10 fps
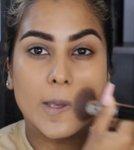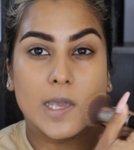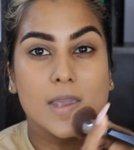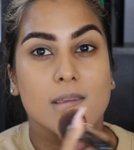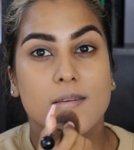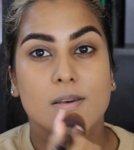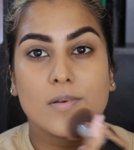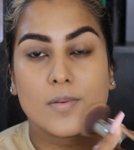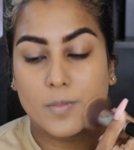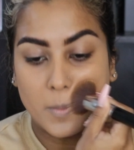a
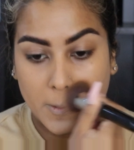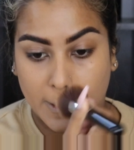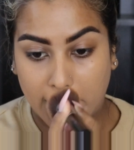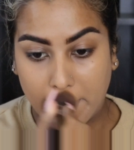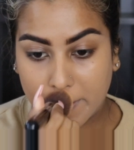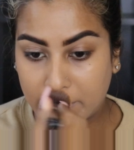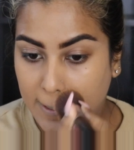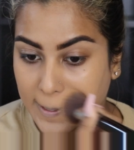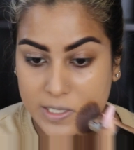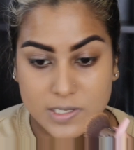brush
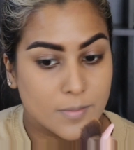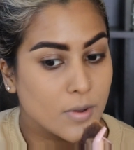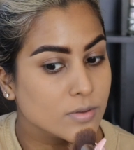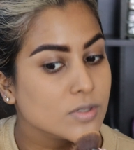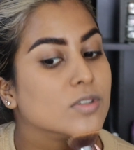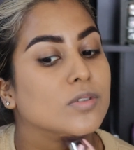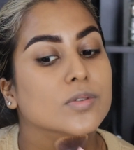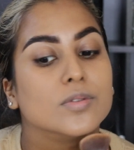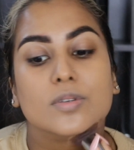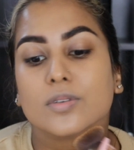as opposed
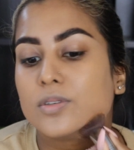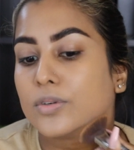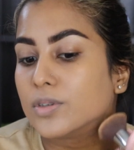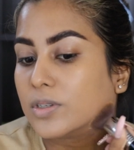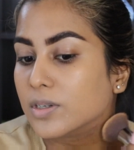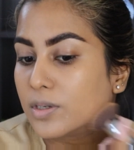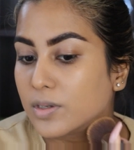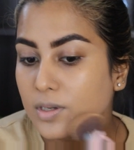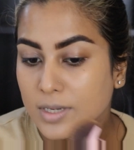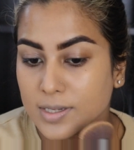to
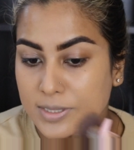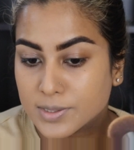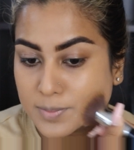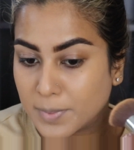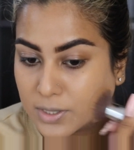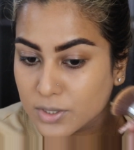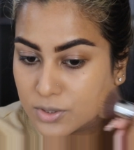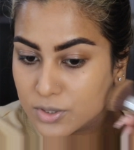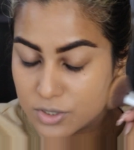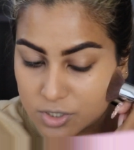a
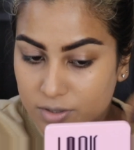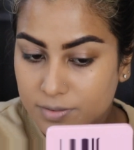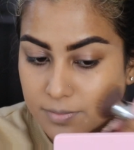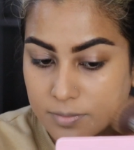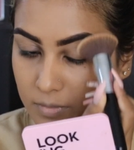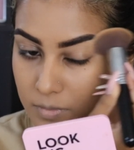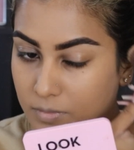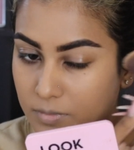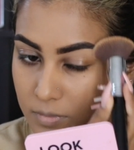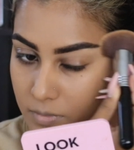sponge.
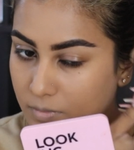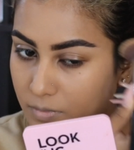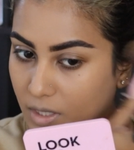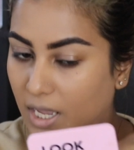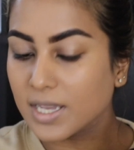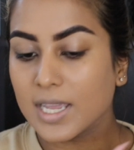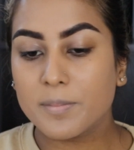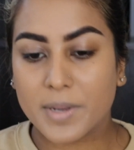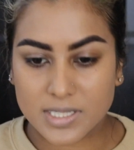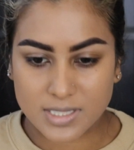
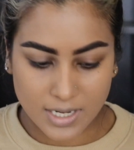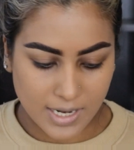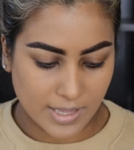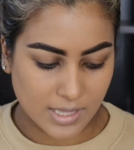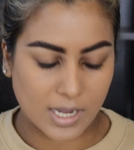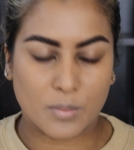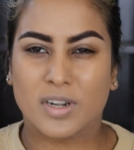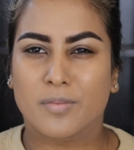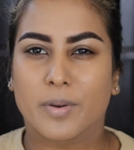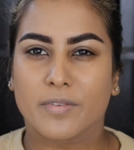Again, personally, I think I
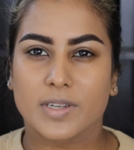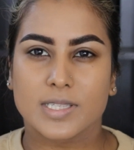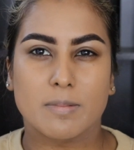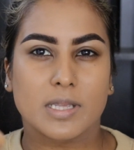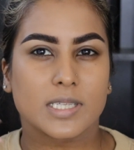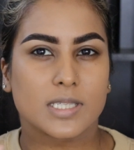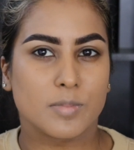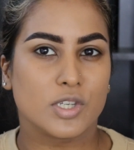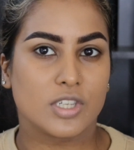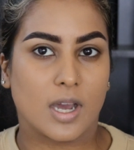would have preferred something a
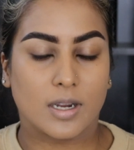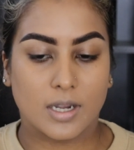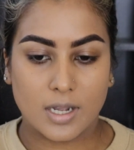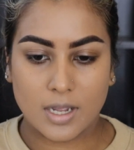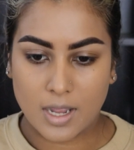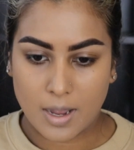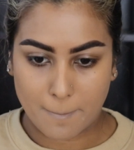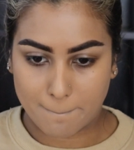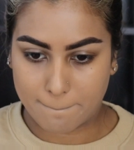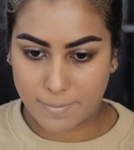smidge darker,
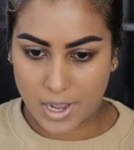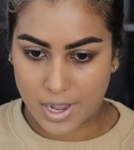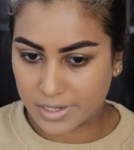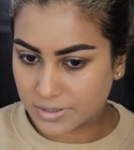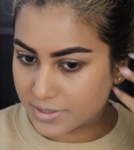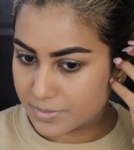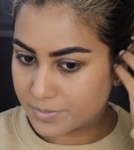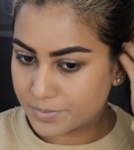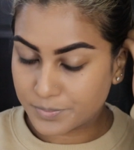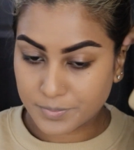but
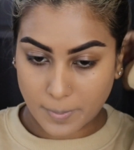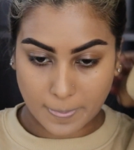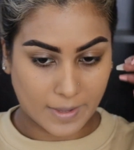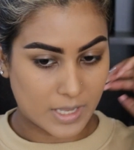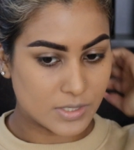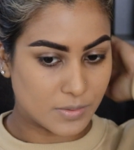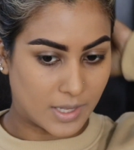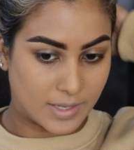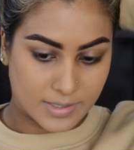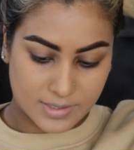it's
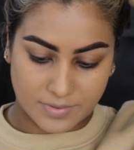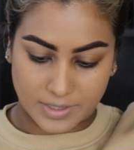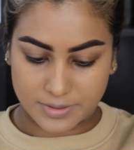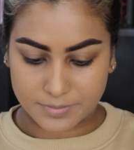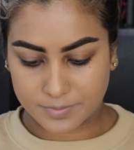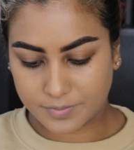okay, it's fine.